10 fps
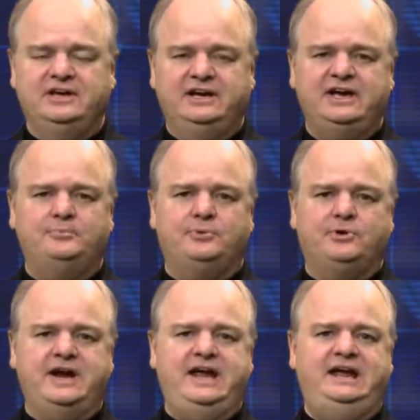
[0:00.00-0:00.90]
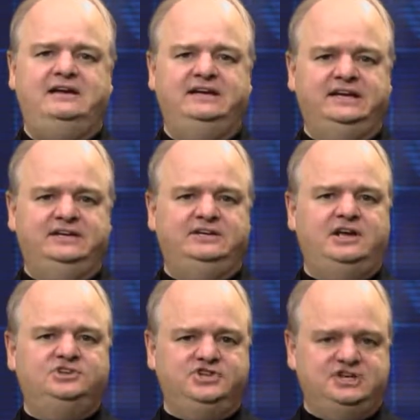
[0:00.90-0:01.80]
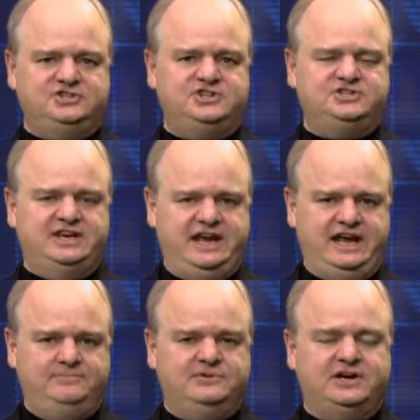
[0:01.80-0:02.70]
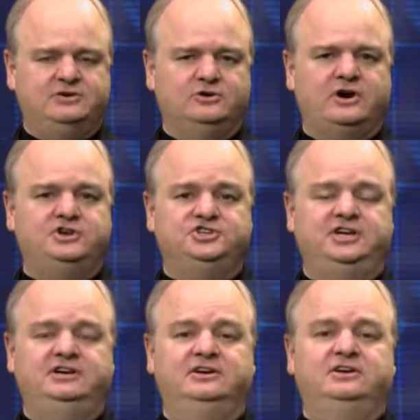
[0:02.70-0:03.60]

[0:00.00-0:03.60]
Again, prayinjesusname.org.